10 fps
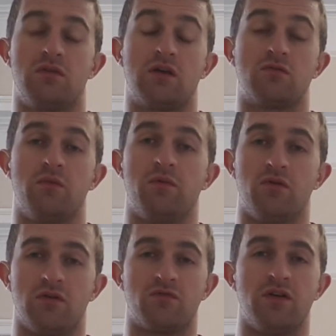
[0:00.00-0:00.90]
that's what made me
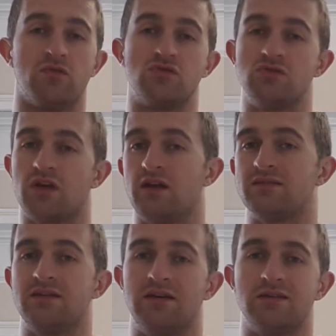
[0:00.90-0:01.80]
do this video, she was kind
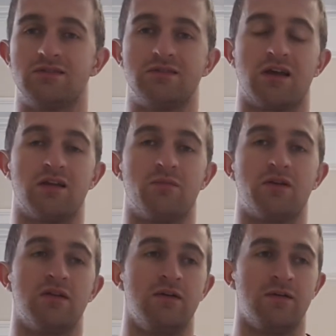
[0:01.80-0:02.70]
of saying she's getting a
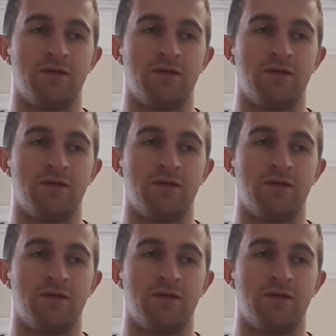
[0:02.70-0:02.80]
bit,